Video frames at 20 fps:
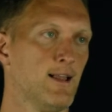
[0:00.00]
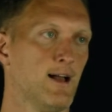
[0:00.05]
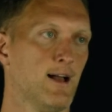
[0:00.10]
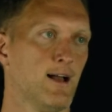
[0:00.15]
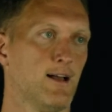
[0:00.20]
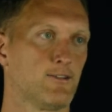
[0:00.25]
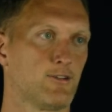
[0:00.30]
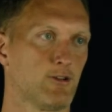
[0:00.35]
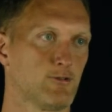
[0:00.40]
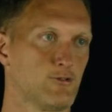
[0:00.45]

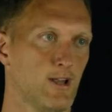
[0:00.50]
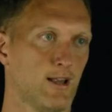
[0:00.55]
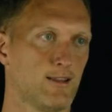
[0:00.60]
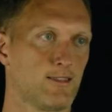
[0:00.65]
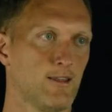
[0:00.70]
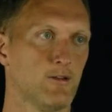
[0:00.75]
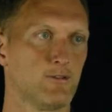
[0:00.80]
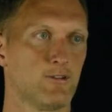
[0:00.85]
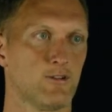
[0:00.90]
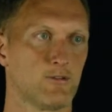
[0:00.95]
Uh, so check
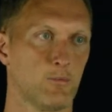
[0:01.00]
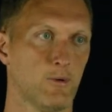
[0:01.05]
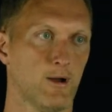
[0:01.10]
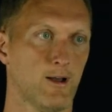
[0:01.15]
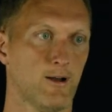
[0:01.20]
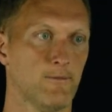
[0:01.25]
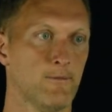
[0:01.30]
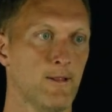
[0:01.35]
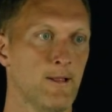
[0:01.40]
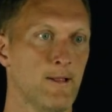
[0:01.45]
those as
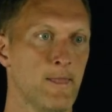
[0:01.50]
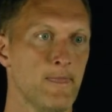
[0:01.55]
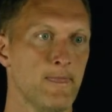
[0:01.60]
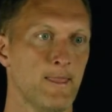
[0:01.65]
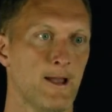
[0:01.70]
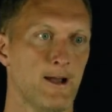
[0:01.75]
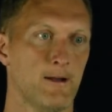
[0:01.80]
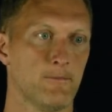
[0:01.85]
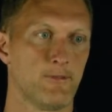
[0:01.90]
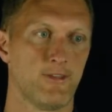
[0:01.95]
well.
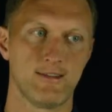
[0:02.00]
Um,